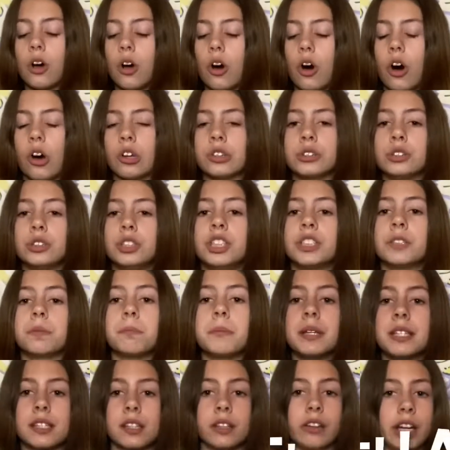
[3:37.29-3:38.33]
Also, just
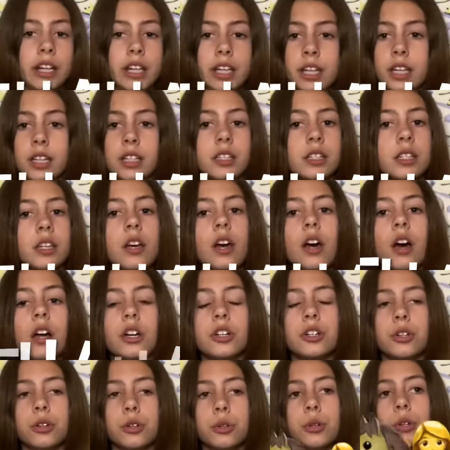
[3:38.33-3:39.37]
miscellaneous.
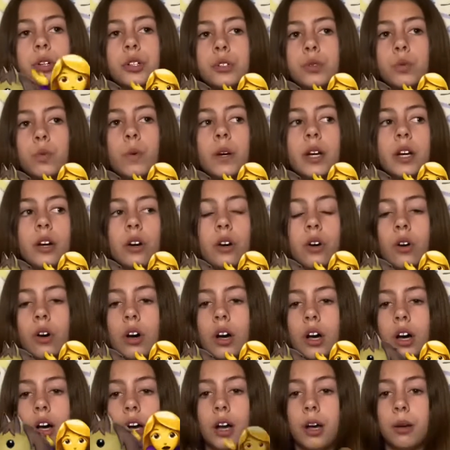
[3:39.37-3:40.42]
Your horse will,
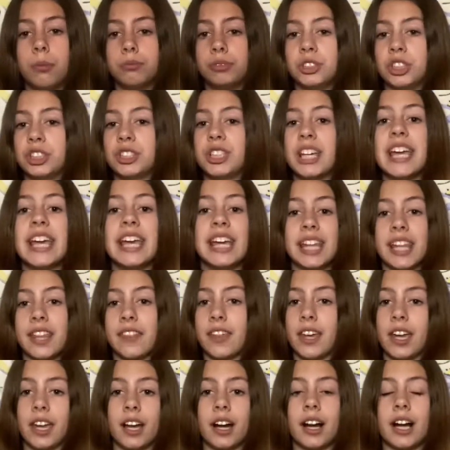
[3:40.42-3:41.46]
just anything.